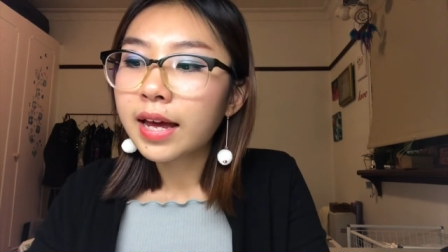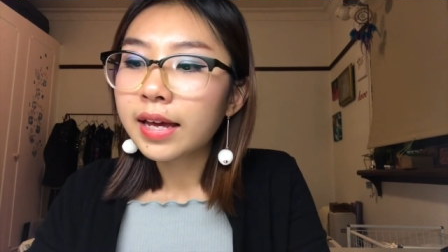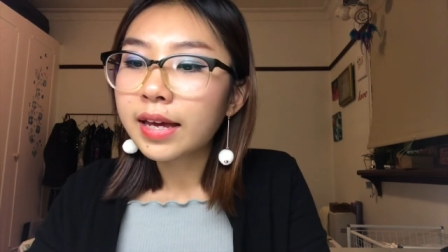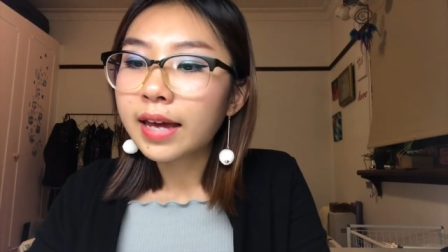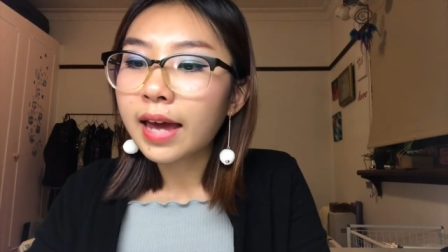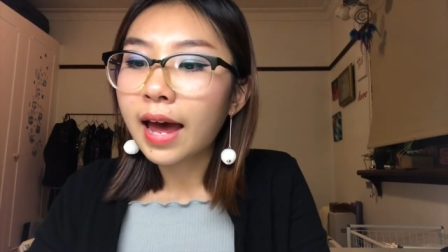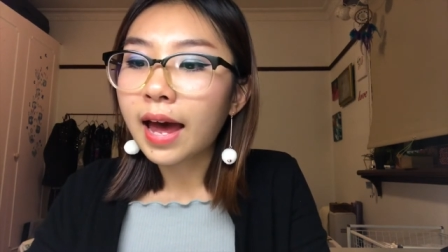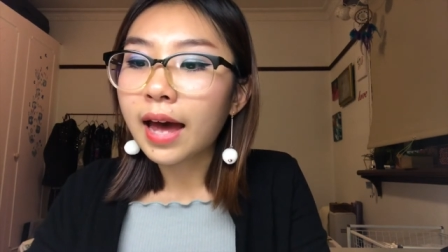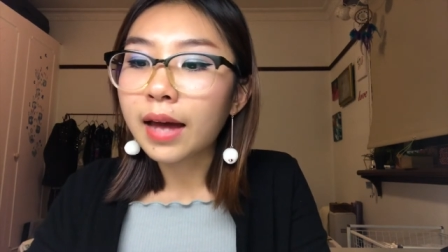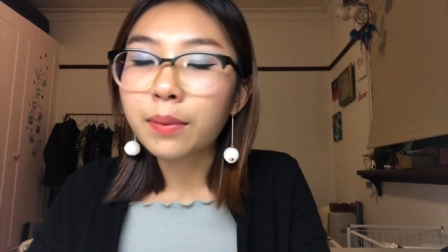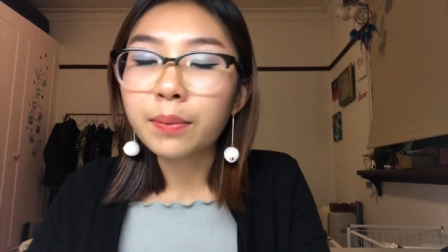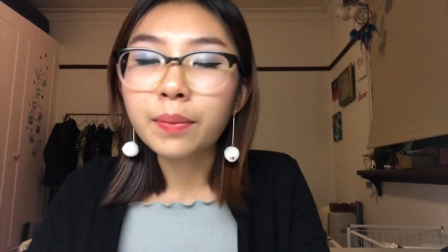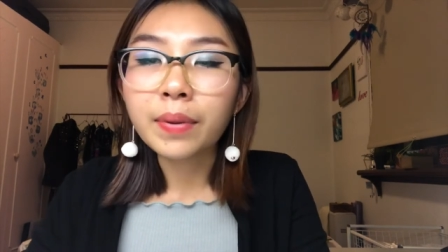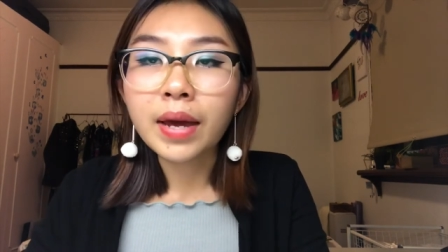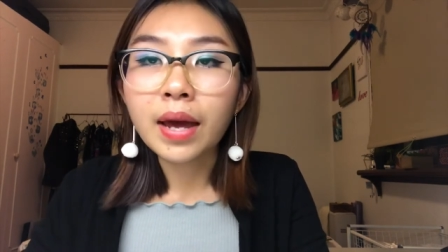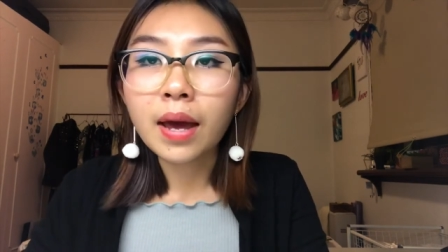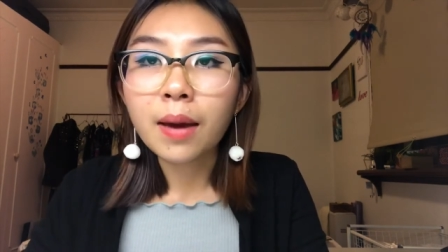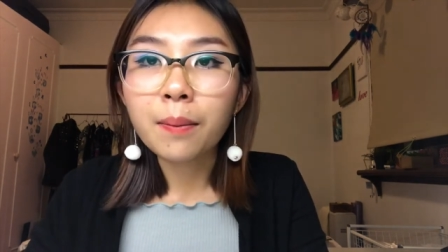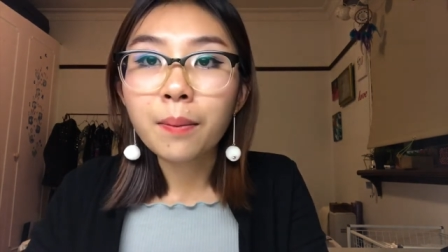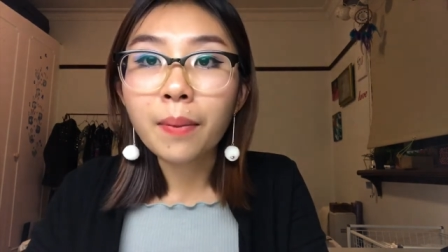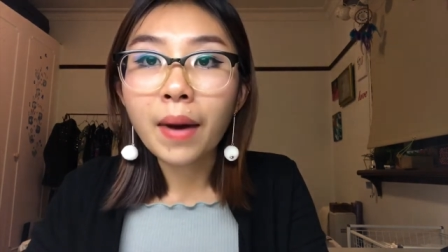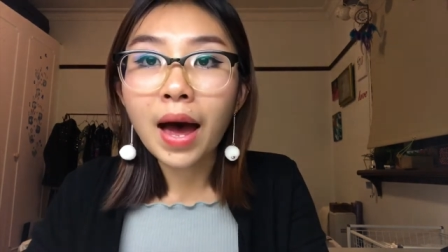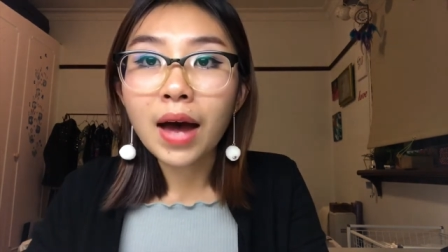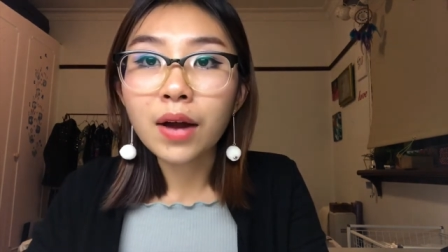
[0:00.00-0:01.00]
can be a
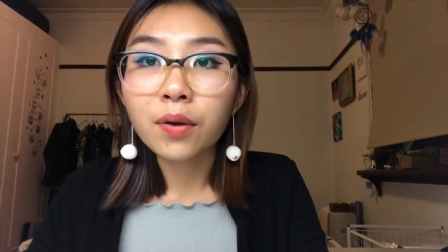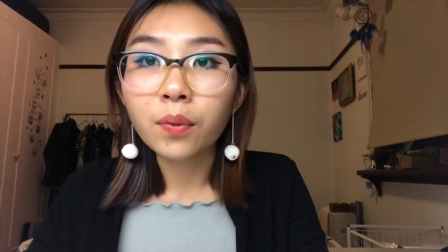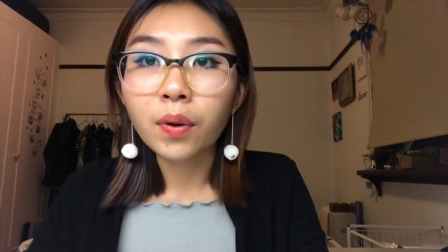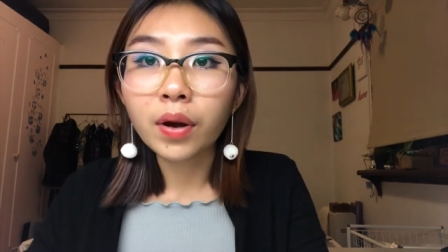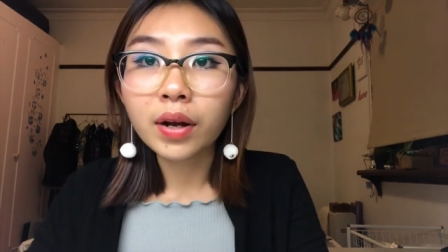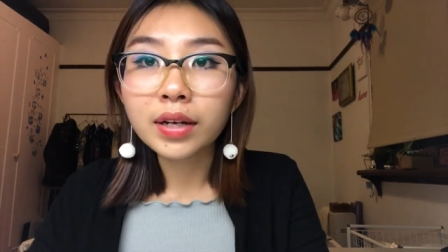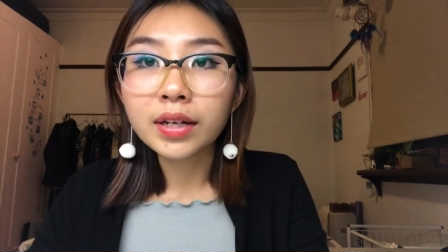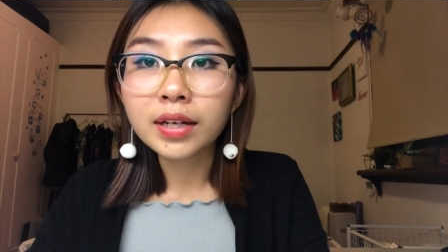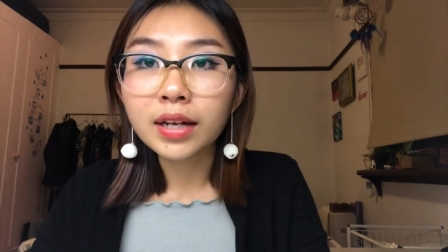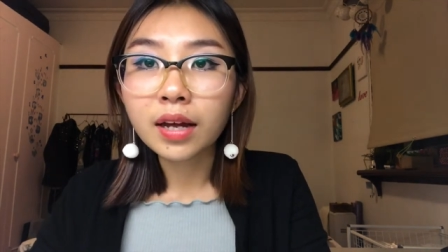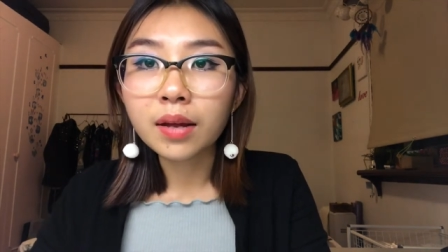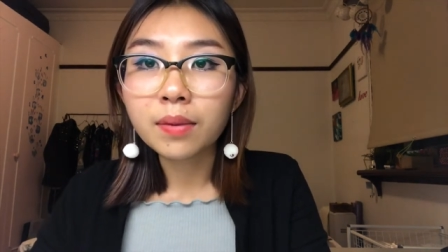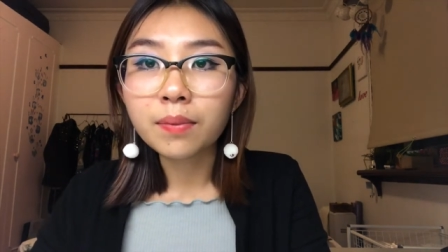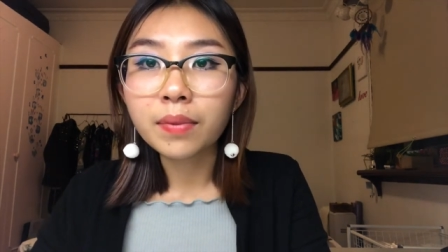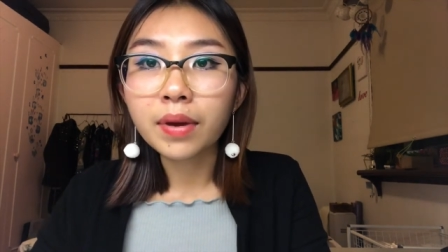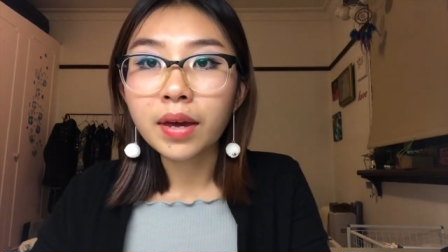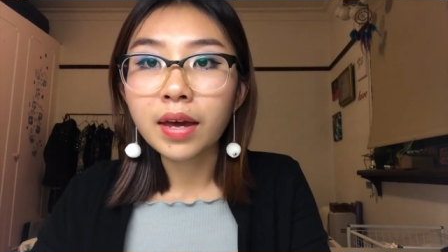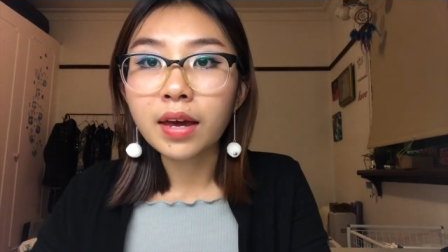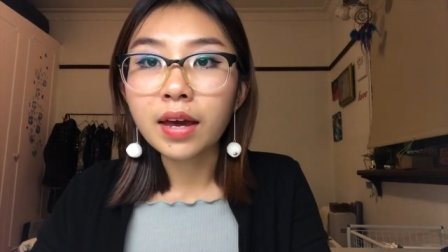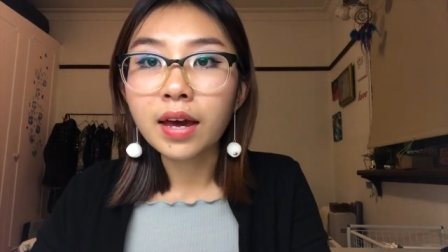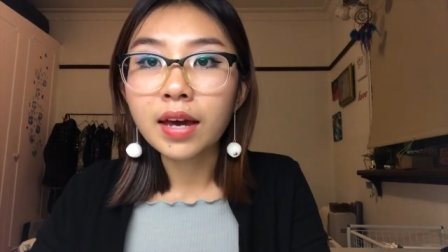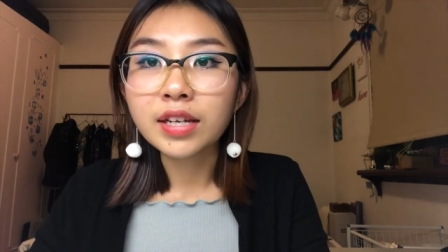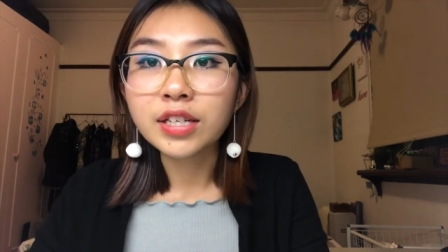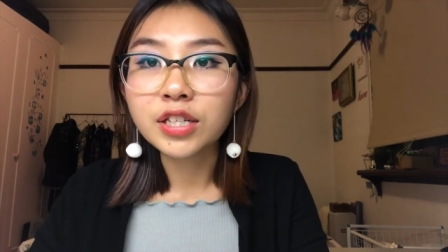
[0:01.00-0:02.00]
bad one, can
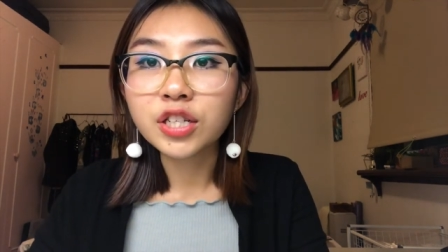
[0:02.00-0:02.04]
be a